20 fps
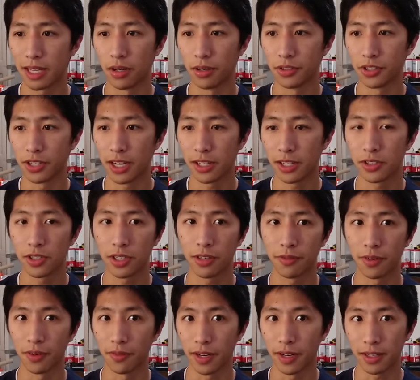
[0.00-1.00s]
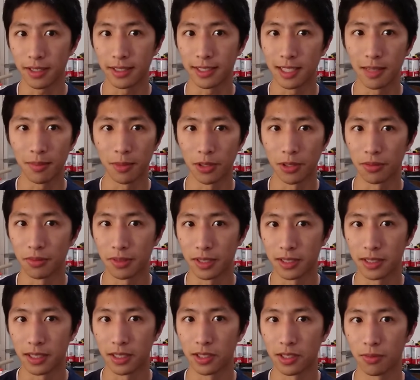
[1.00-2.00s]
are challenging for very similar
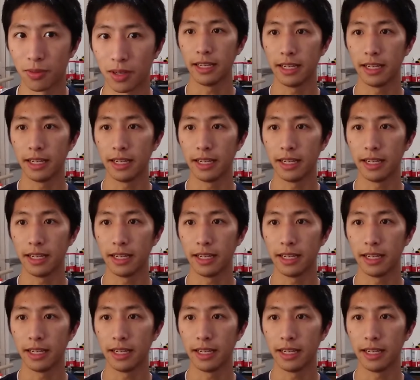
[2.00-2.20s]
reasons.